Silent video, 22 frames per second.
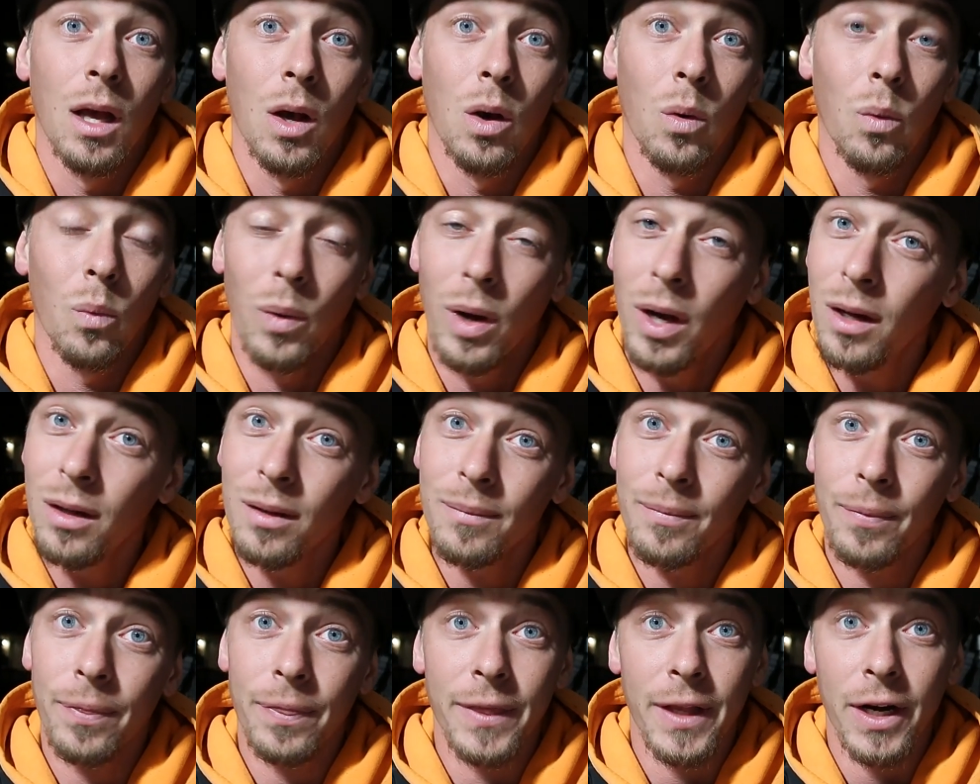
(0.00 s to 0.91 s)

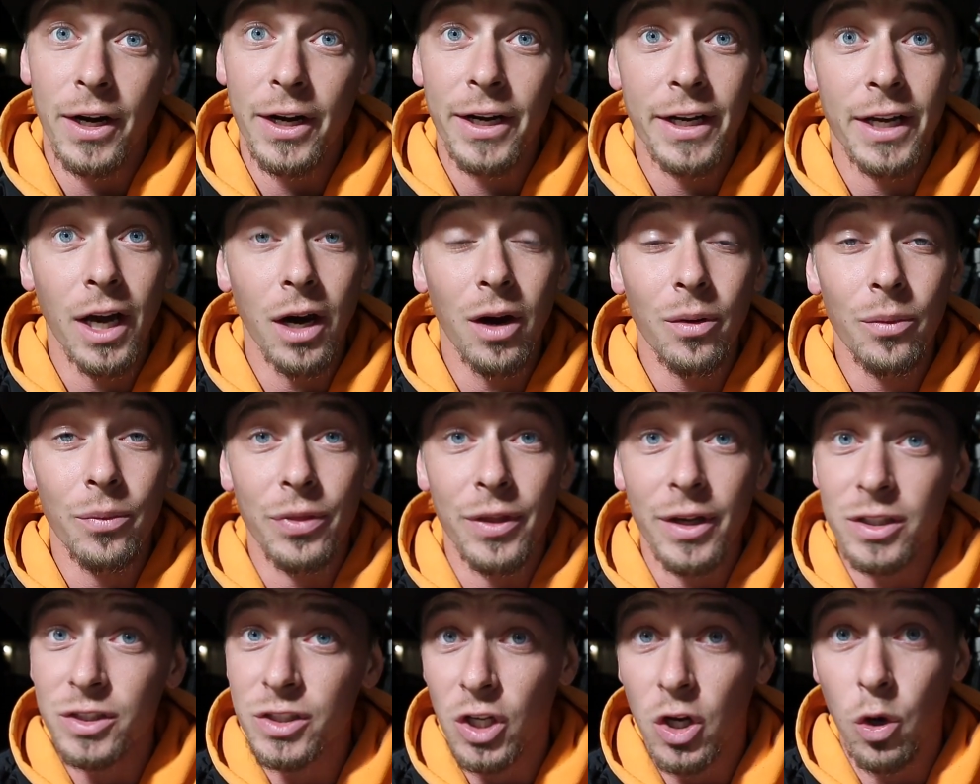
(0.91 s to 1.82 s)
Well, there you go.
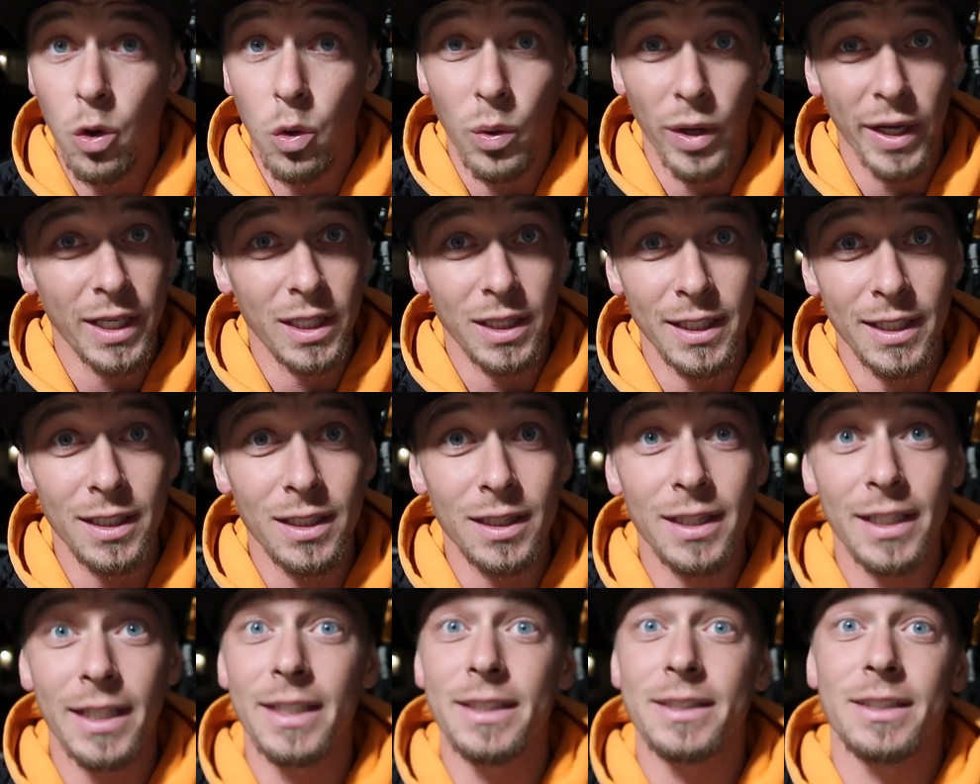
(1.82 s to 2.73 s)
There's a quick
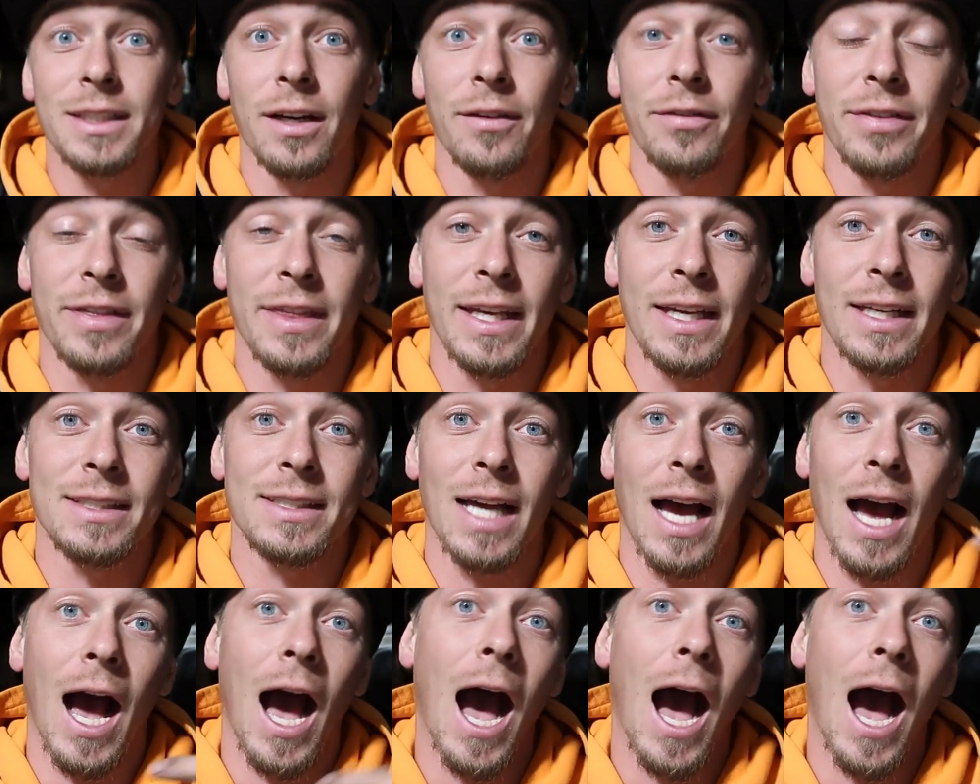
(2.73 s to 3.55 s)
little list of things